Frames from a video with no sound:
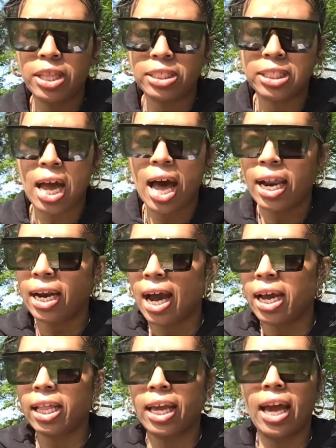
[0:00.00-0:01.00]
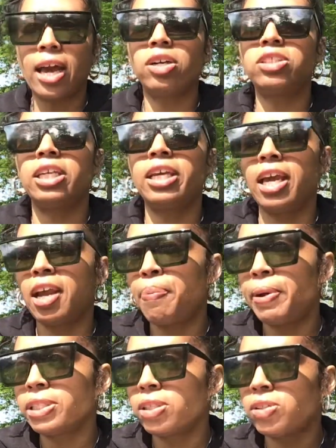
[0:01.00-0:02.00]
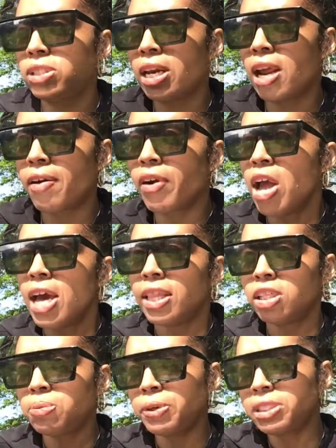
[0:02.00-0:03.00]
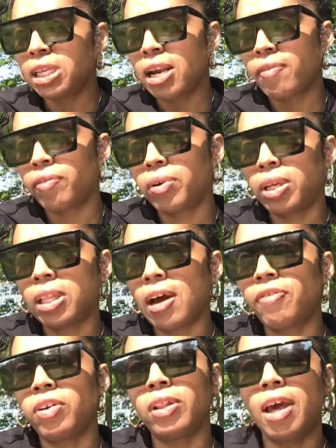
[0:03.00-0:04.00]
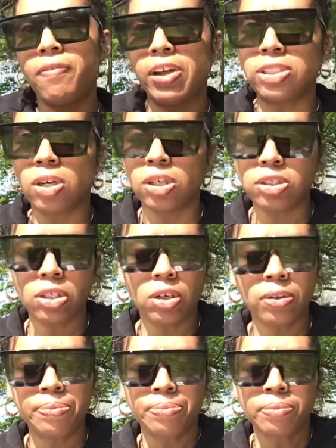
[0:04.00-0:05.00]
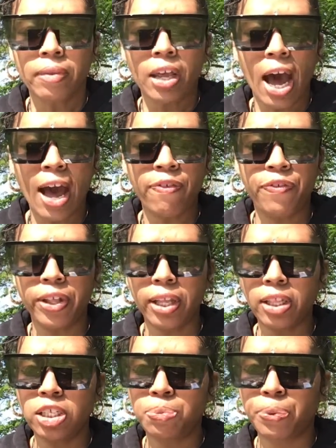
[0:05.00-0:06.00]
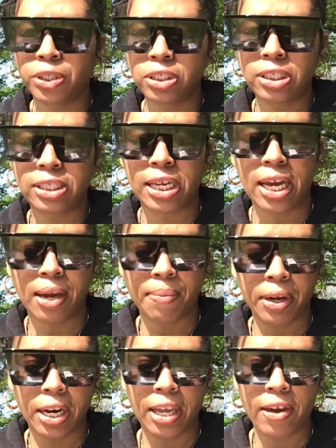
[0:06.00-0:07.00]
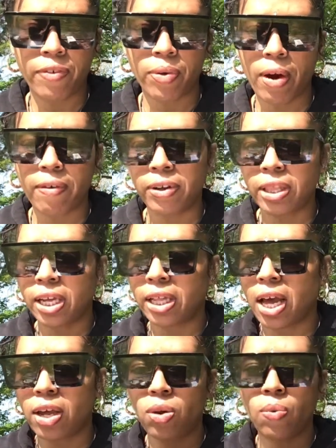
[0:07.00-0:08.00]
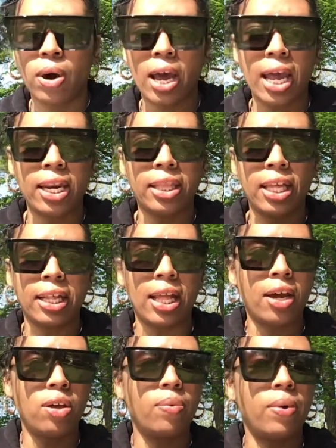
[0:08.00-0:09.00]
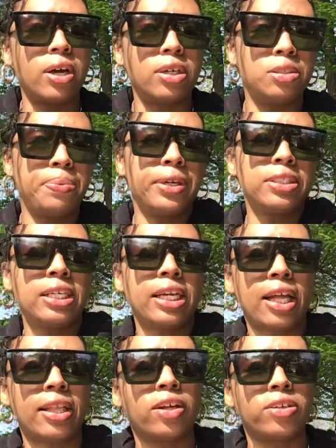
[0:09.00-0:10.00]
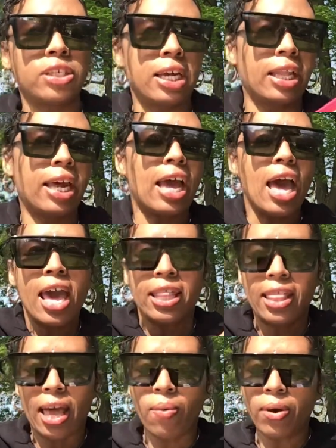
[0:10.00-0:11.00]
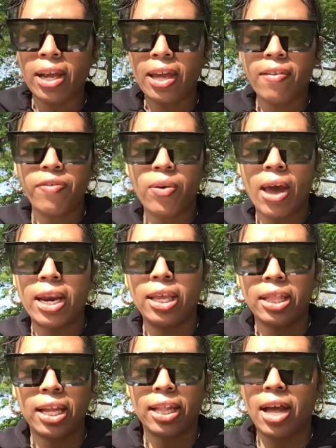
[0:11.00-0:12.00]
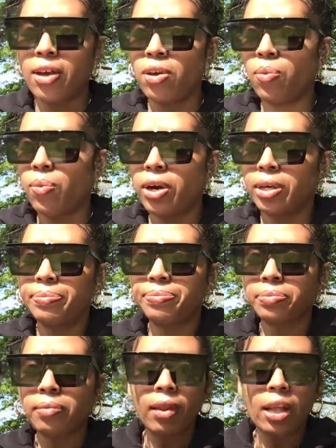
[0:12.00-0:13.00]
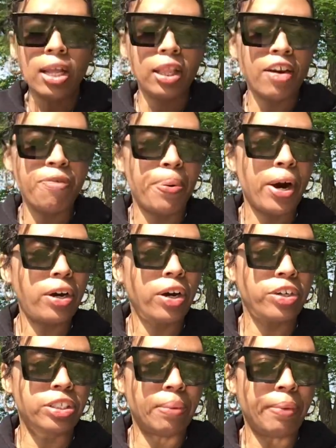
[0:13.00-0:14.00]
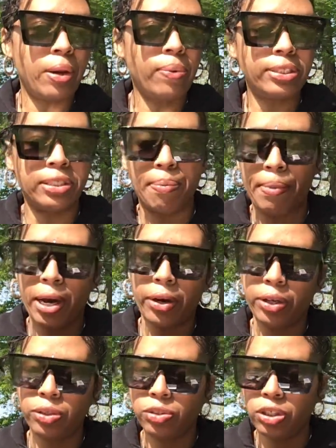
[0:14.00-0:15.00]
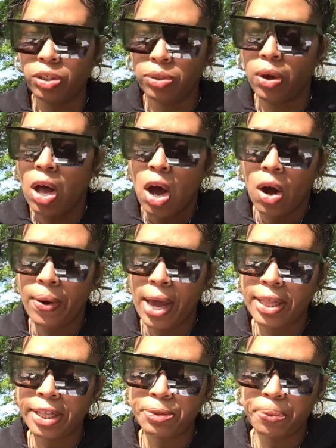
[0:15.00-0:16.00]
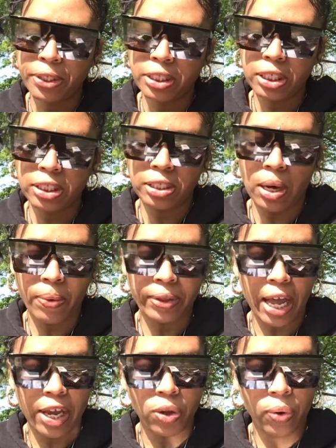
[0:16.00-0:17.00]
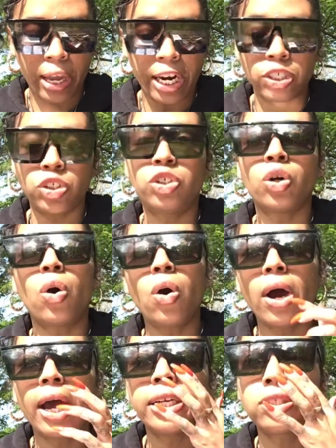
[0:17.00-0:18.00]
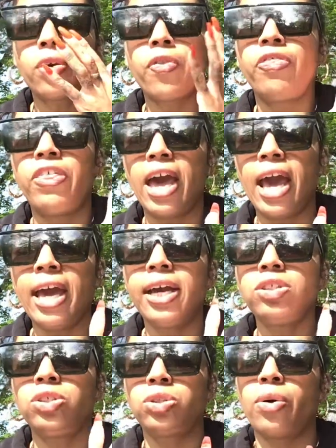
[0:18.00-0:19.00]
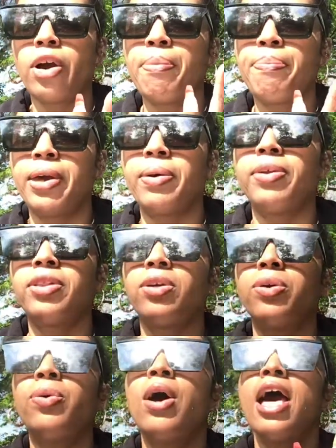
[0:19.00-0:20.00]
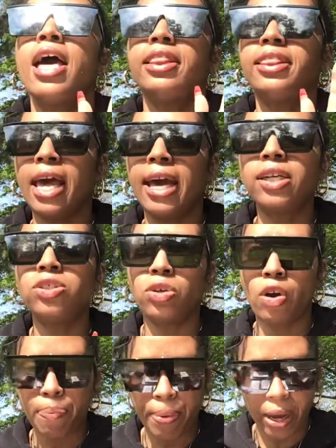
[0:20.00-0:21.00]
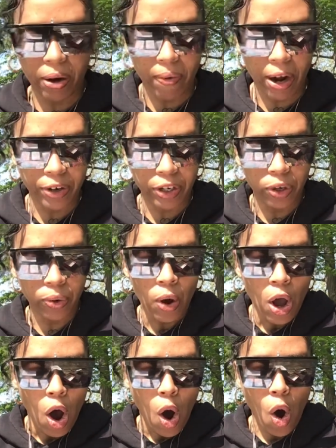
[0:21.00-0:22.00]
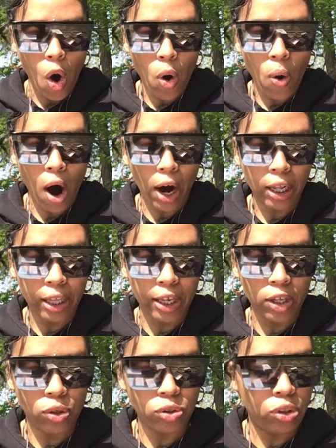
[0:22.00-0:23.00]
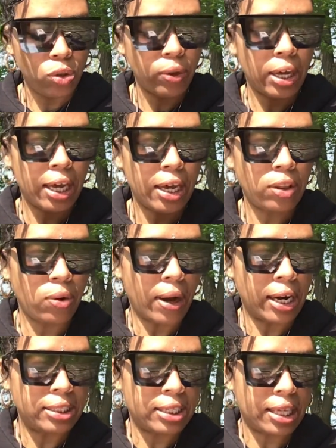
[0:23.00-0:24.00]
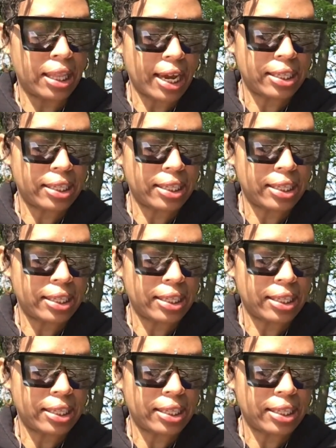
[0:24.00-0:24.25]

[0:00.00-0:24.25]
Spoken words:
this God-like energy. King of Pentacles, this person never really left your life. It's also, I feel like this person's saying, I'm going to give you everything that you want, anything that you want. Spirit's saying that they're saying, like, they want to give you anything that you want. Life partner, somebody wants to marry you too. Okay, this person is someone that you can enjoy. So they enjoy being with you. They enjoy being around you wholeheartedly. You two can get through anything